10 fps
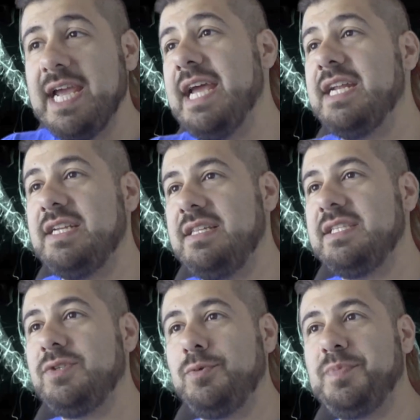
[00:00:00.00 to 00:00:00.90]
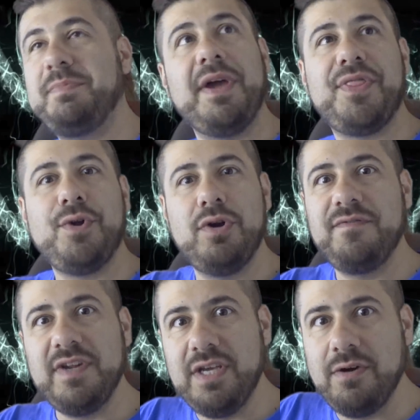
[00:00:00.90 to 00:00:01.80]
and this will be my
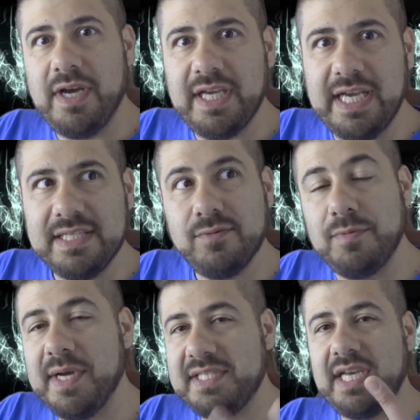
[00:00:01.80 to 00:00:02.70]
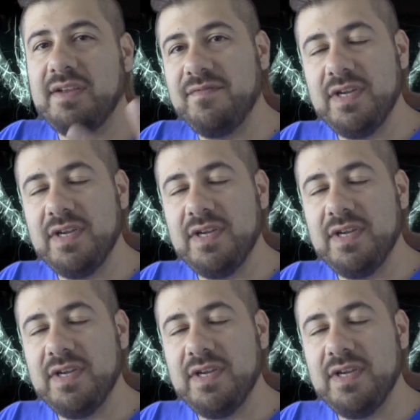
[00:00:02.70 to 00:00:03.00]
third video, I guess. Well, my second